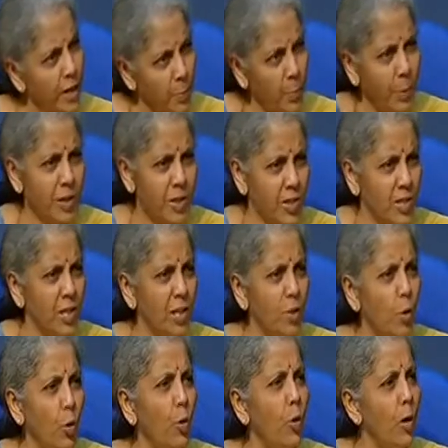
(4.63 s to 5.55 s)
It might
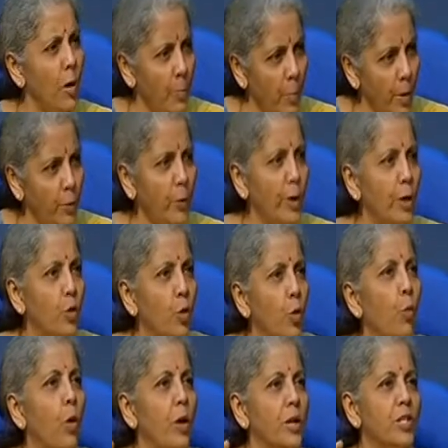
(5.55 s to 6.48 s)
still go, but we know
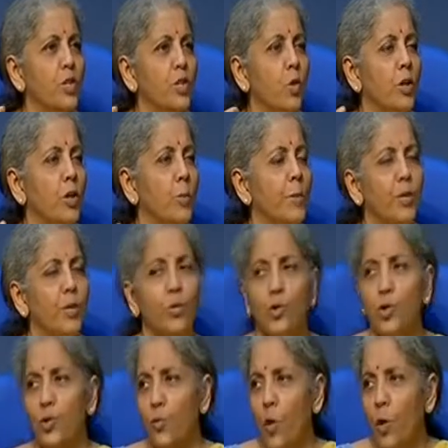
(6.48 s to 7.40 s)
what has got to be
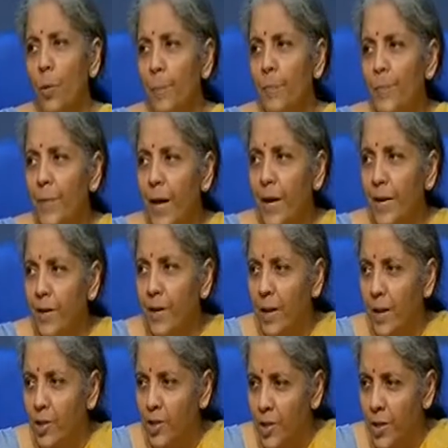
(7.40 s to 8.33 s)
used for
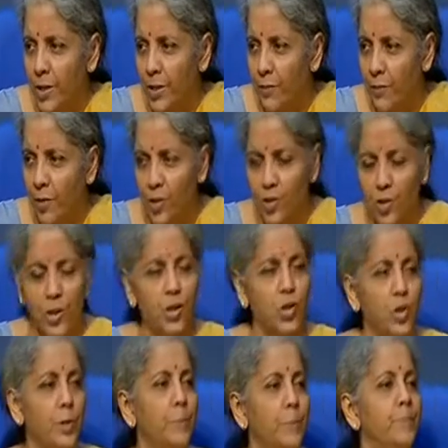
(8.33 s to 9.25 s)
agricultural
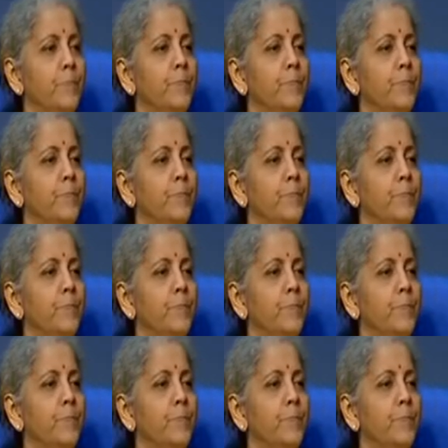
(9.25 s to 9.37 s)
infrastructure.